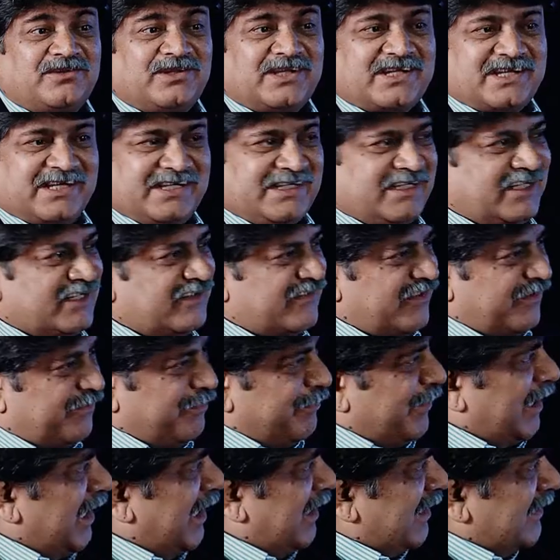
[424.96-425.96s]
the contents of
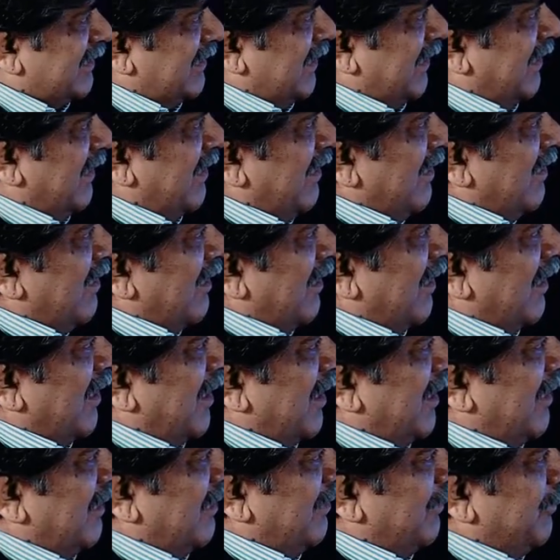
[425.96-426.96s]
my lecture,
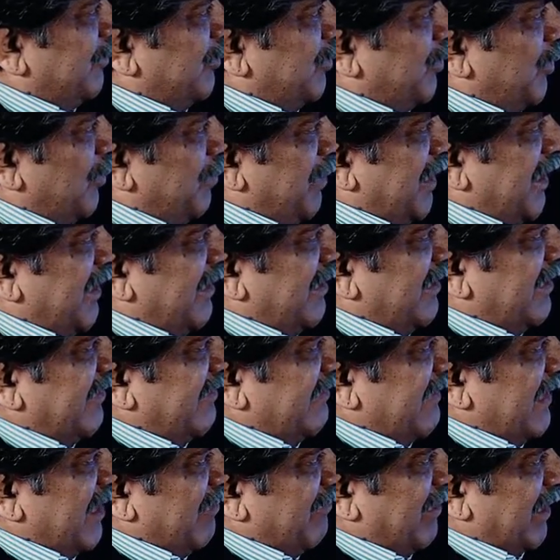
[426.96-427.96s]
and you should be in
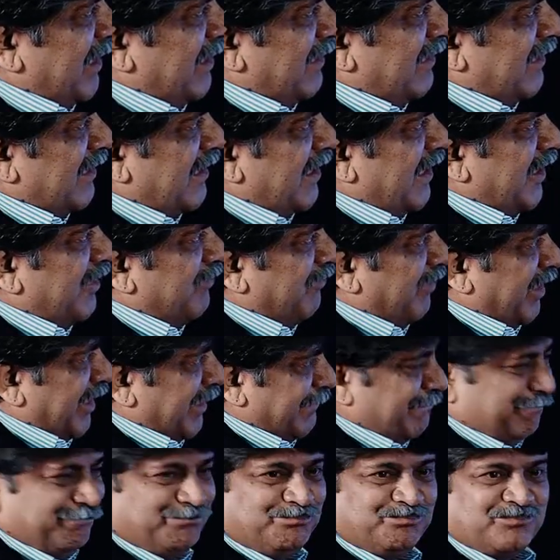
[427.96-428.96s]
this level, the red one.
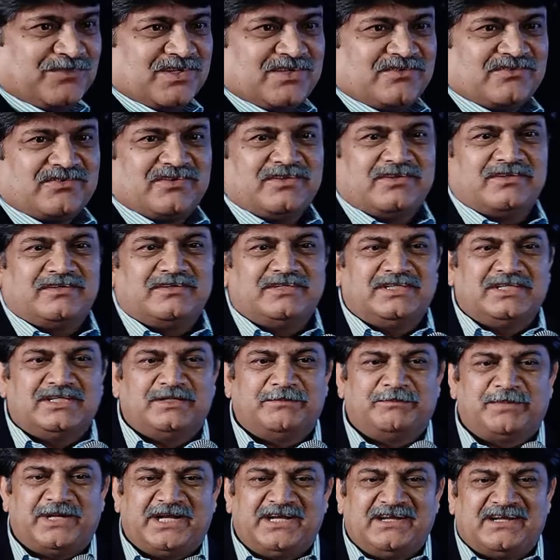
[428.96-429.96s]
So the
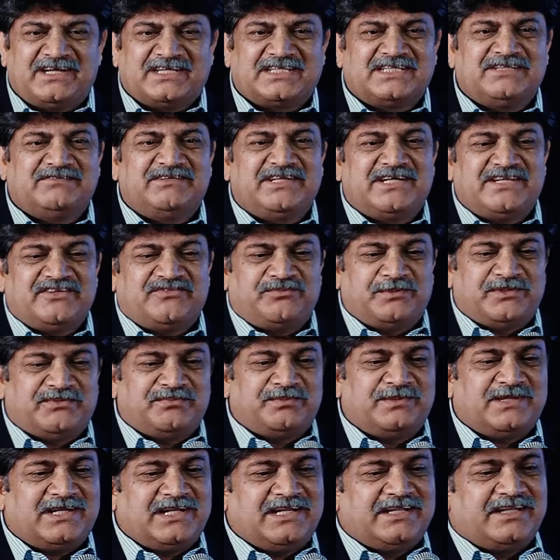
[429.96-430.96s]
brain activity,
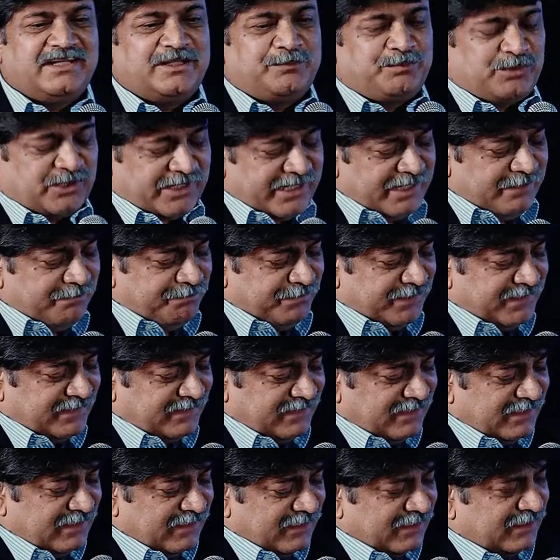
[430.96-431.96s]
specifically in the
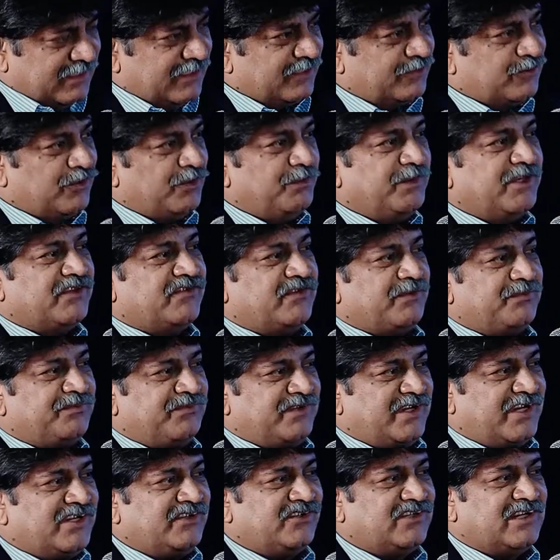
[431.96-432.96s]
hippocampus, there should be a
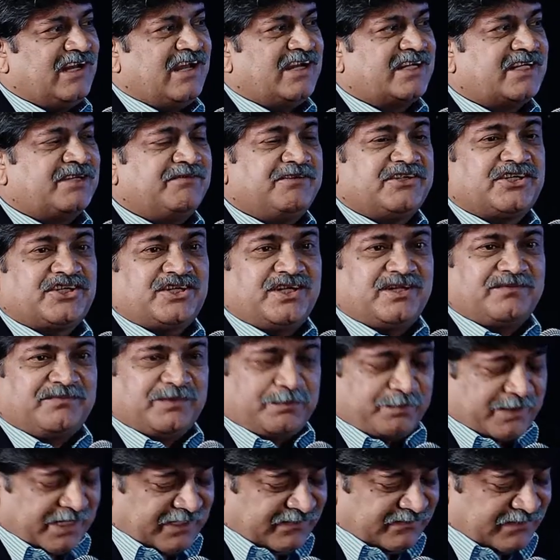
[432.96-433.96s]
substantial activation of the
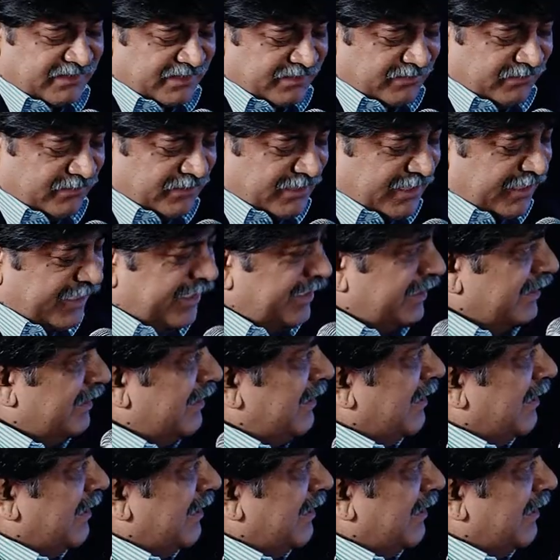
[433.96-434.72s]
brain circuitry,